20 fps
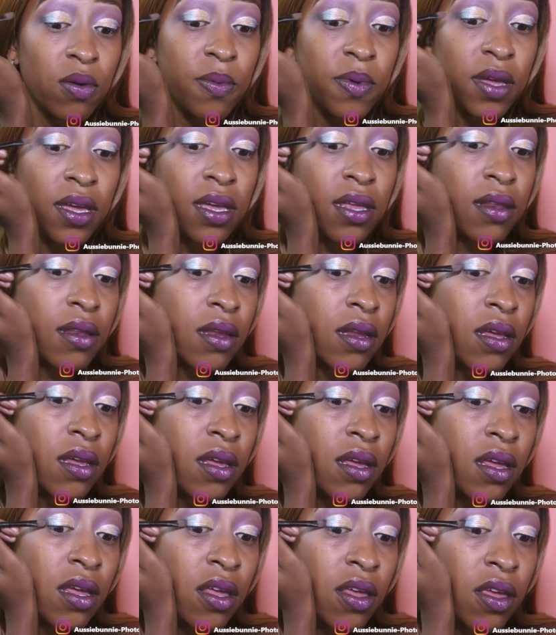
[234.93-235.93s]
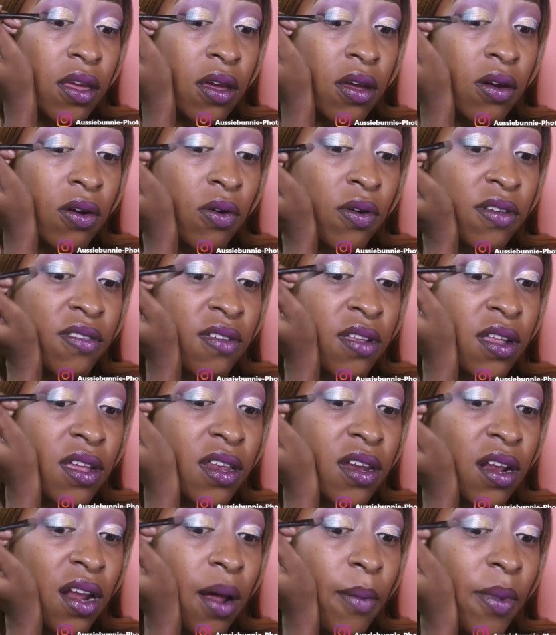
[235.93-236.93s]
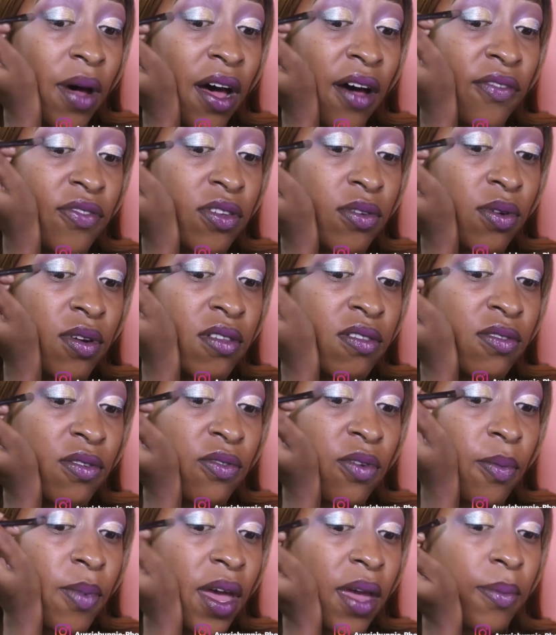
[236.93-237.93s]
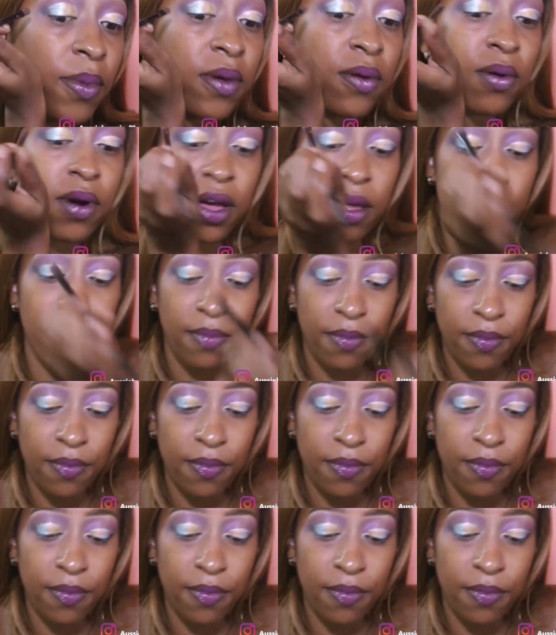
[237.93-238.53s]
bit. You can always clean it up afterwards with a baby wipe.